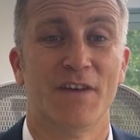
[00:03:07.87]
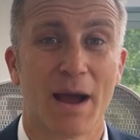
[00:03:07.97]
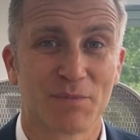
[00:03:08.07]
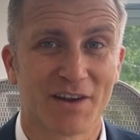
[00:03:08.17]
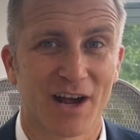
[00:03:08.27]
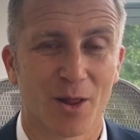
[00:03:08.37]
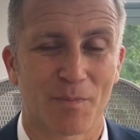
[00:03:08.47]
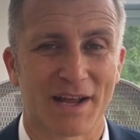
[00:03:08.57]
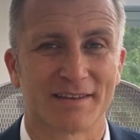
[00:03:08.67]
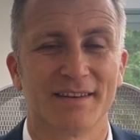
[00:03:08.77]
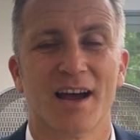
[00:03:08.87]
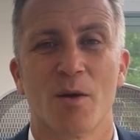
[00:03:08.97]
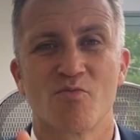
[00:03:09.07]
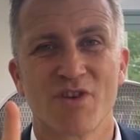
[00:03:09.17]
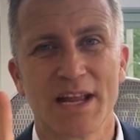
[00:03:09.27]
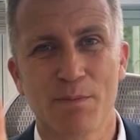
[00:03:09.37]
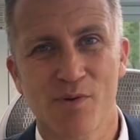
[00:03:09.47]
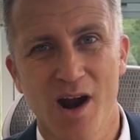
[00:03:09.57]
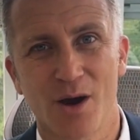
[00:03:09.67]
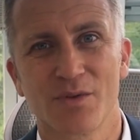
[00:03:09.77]
Web development. I'm really
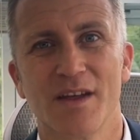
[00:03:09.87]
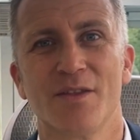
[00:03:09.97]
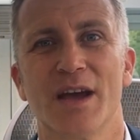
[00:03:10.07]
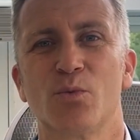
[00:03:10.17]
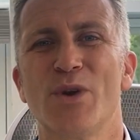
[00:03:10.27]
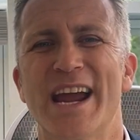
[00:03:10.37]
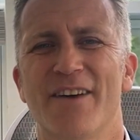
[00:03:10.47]
proud that we